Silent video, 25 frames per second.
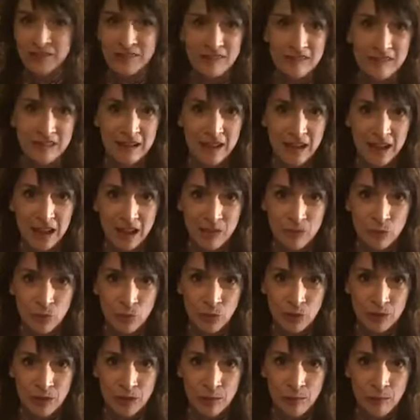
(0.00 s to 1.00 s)
seeing
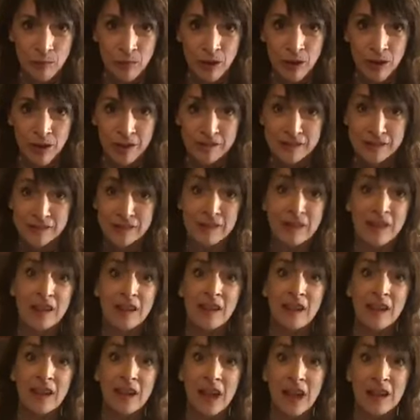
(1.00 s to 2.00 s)
everyone in masks.
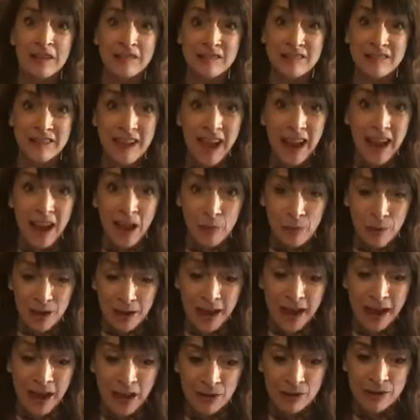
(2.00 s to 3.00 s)
And today I went
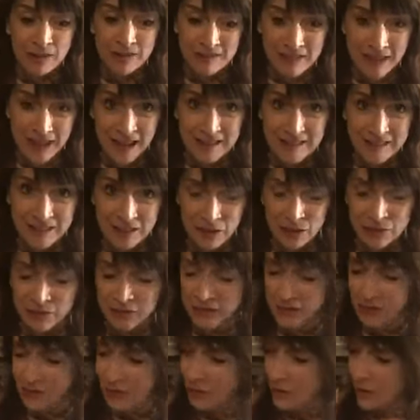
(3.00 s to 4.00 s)
out because I had to go
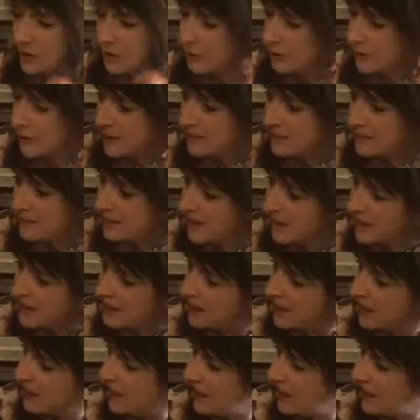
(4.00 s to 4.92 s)
to a meeting,